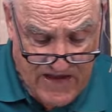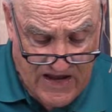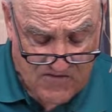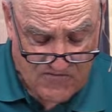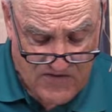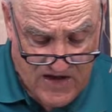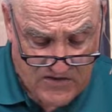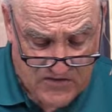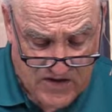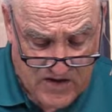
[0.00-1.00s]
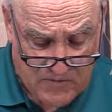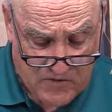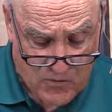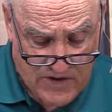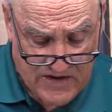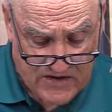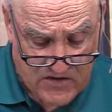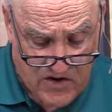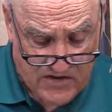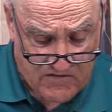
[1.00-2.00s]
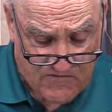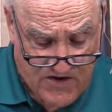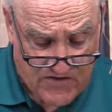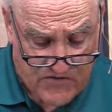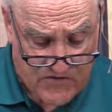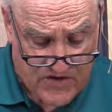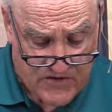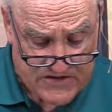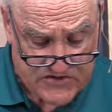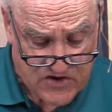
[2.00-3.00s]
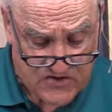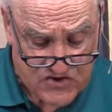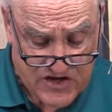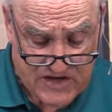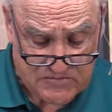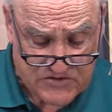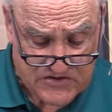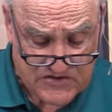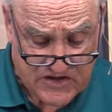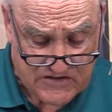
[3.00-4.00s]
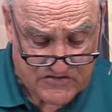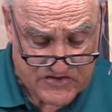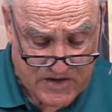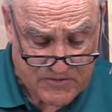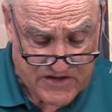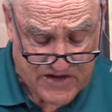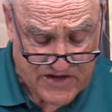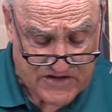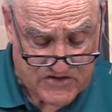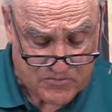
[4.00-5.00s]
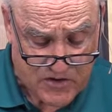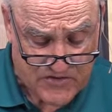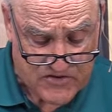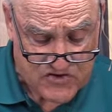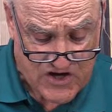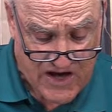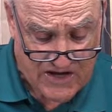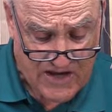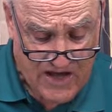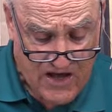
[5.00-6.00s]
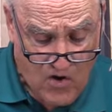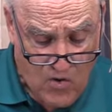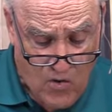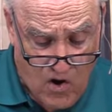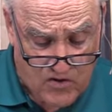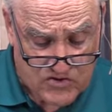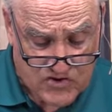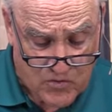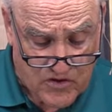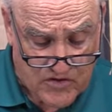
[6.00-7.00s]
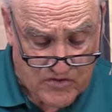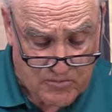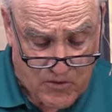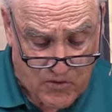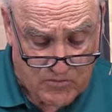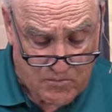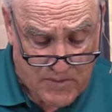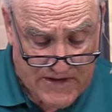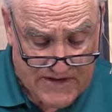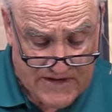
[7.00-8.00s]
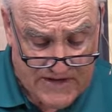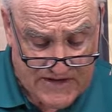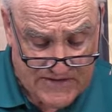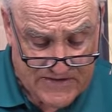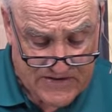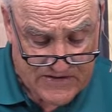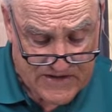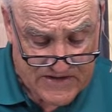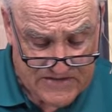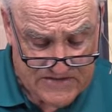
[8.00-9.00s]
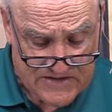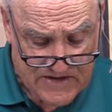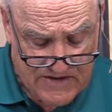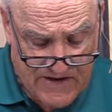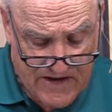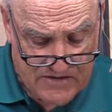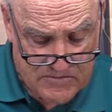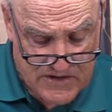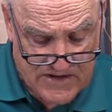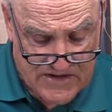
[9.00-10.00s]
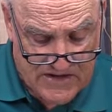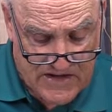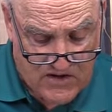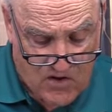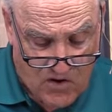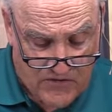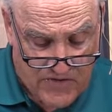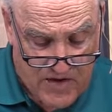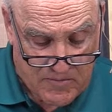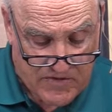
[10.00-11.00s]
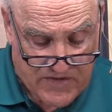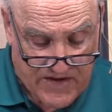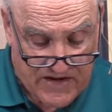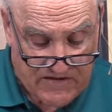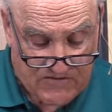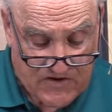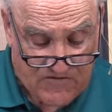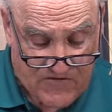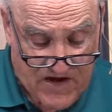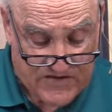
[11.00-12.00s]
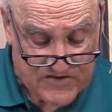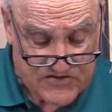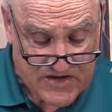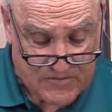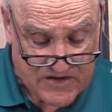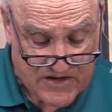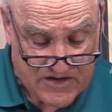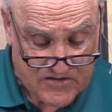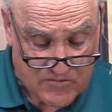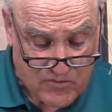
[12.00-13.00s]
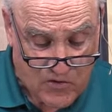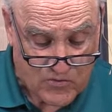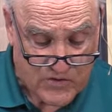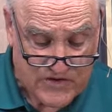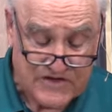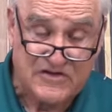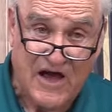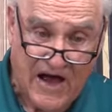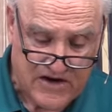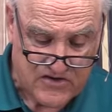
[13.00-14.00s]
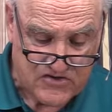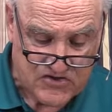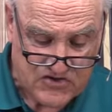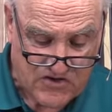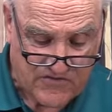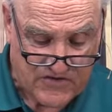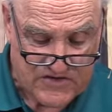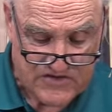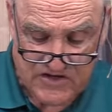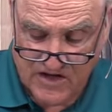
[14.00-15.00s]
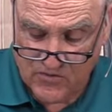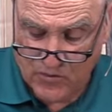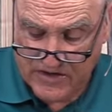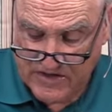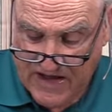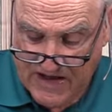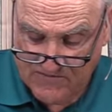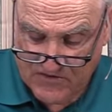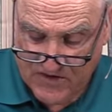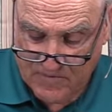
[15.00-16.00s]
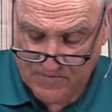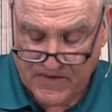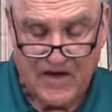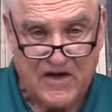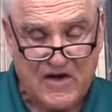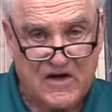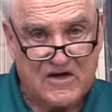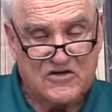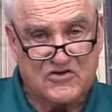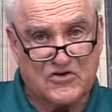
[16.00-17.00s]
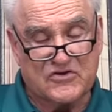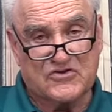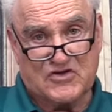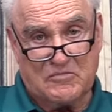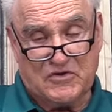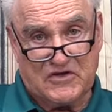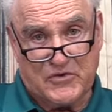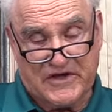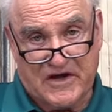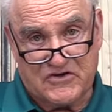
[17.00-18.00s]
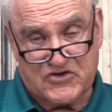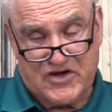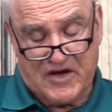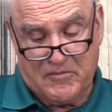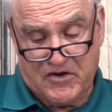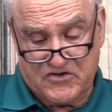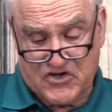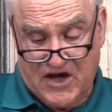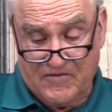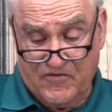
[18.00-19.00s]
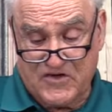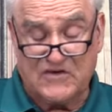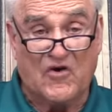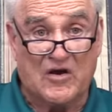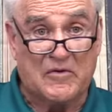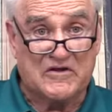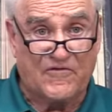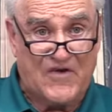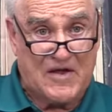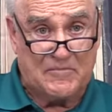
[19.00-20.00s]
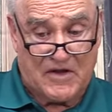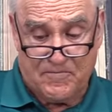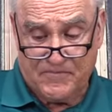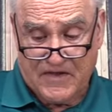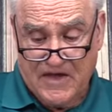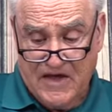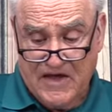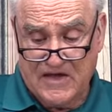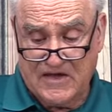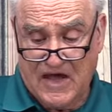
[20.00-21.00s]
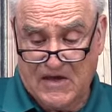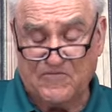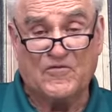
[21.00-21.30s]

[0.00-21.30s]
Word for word: and followed him. And when he had gone a little farther there, he saw James the son of Zebedee and his brother John, who also were in the boat mending their nets. And immediately he called them, and they left their father Zebedee in the boat with his hired servants and went after him. So there's some things we can understand about John. First of all, about his family. He came